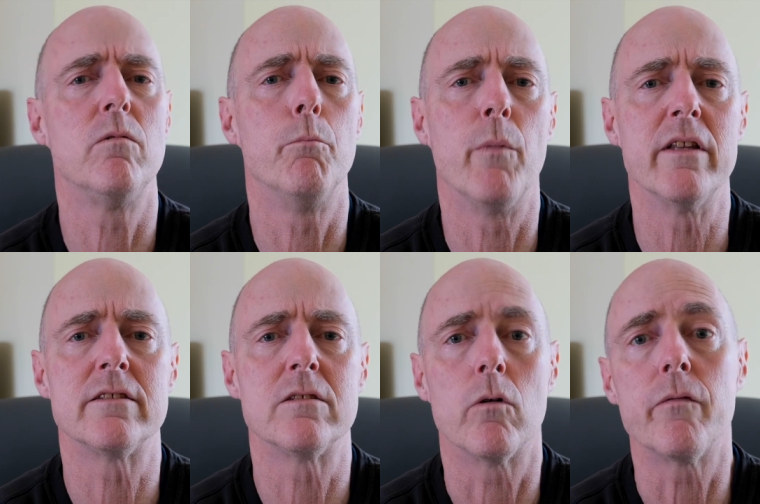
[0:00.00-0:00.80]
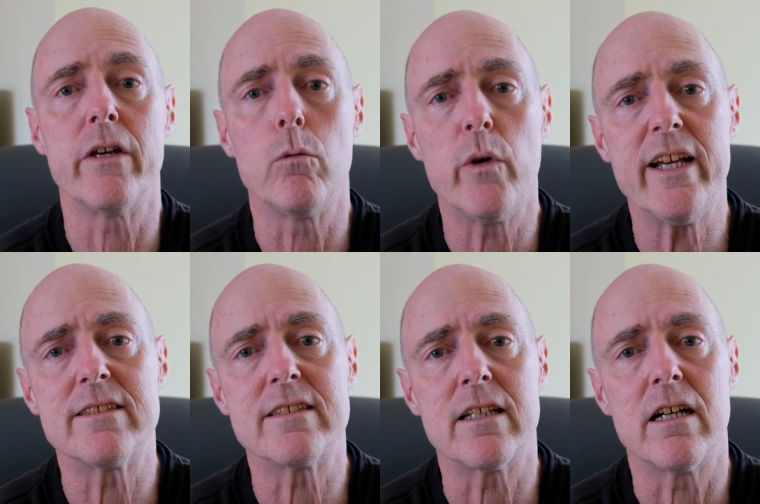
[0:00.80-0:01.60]
months or a few
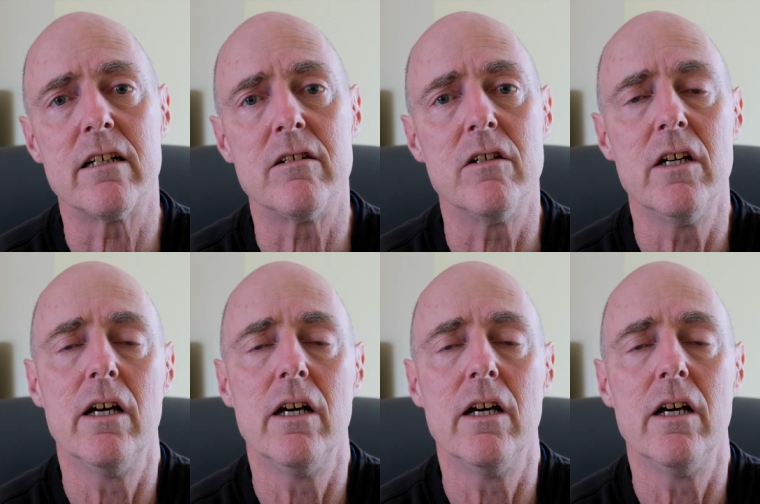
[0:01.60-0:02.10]
weeks ago